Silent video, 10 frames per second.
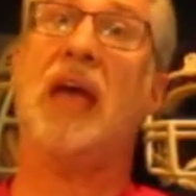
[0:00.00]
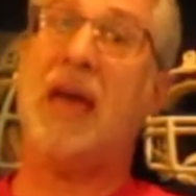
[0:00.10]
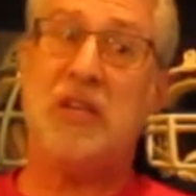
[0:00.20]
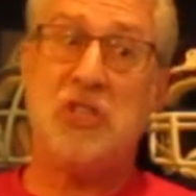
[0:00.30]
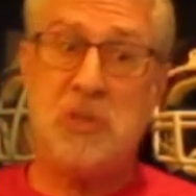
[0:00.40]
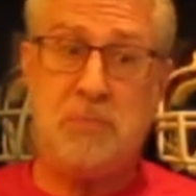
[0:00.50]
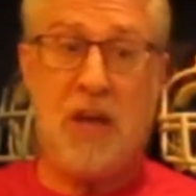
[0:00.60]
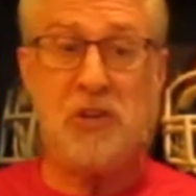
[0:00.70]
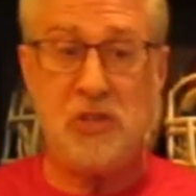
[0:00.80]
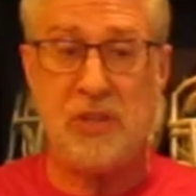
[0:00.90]
and
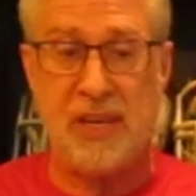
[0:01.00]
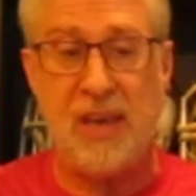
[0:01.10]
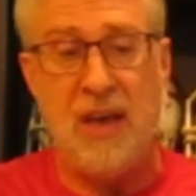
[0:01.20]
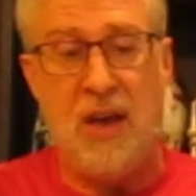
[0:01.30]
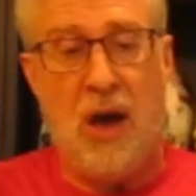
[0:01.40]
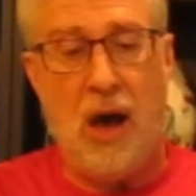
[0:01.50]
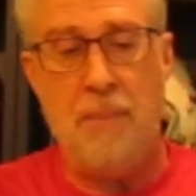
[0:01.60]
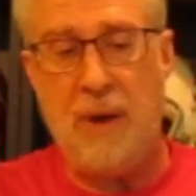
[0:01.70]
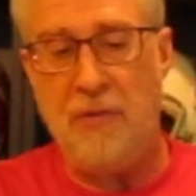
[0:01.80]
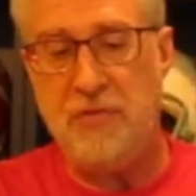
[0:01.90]
especially
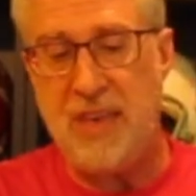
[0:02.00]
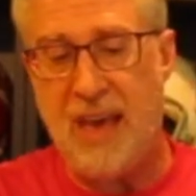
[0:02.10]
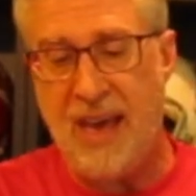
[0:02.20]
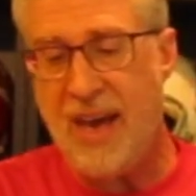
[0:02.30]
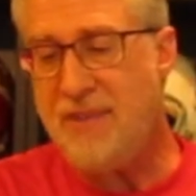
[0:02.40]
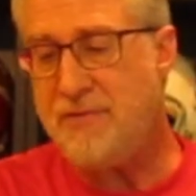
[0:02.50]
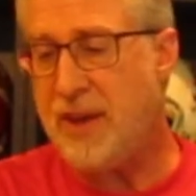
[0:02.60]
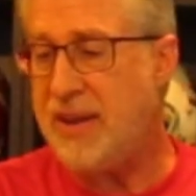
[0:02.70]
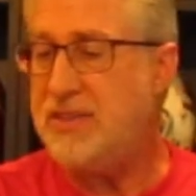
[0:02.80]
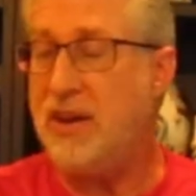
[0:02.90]
about the
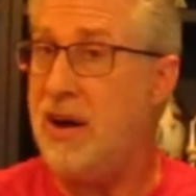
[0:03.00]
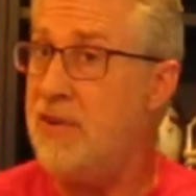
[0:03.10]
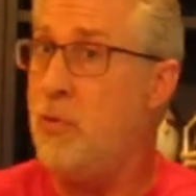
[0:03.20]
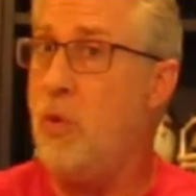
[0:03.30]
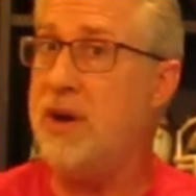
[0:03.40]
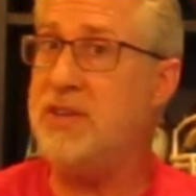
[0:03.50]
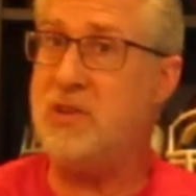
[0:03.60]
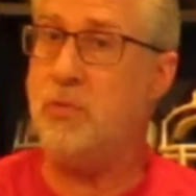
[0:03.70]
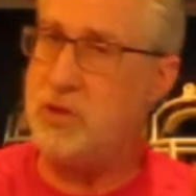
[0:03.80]
advent of what was